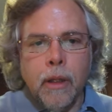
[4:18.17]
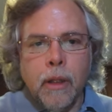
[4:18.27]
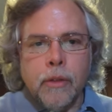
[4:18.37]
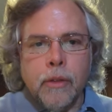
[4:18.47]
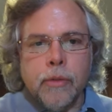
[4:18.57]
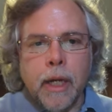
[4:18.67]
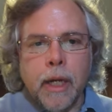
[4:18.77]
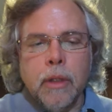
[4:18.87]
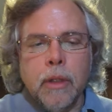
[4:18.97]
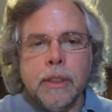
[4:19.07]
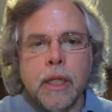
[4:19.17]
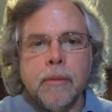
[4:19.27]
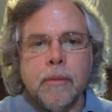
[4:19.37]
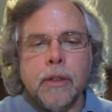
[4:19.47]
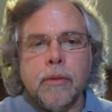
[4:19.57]
Those module
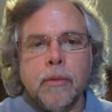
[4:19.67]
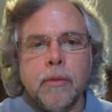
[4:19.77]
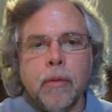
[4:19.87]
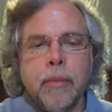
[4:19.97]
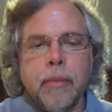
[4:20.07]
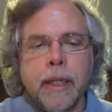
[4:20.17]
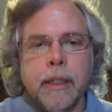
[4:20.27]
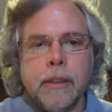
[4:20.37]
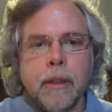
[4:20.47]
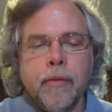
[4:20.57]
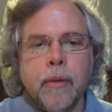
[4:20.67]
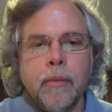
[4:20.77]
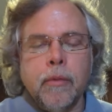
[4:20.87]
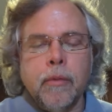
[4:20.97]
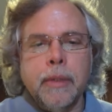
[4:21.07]
assessments some of them
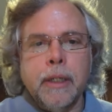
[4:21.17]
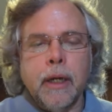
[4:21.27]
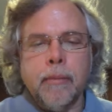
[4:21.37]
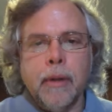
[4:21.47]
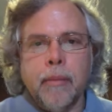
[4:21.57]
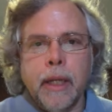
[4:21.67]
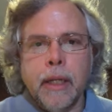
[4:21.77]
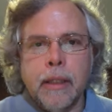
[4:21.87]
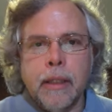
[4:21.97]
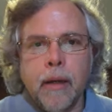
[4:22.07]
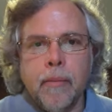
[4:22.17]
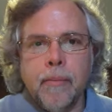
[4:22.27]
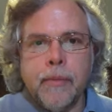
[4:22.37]
will be on my math lab.